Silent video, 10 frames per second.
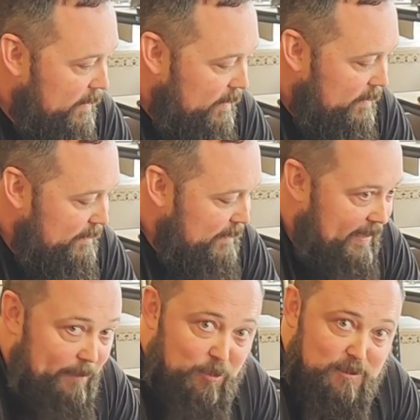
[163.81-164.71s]
this is kind
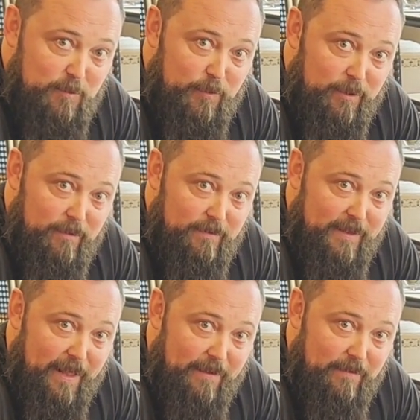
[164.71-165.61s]
of puts the part in
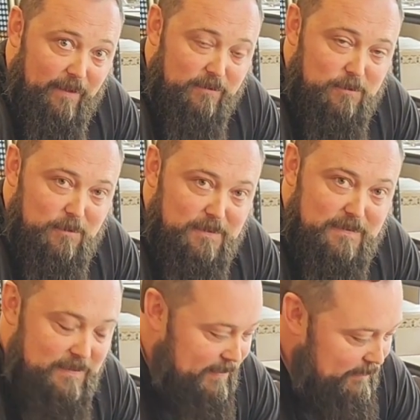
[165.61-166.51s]
context so you can
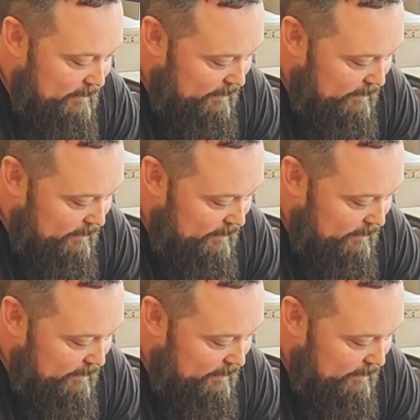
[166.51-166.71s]
see it.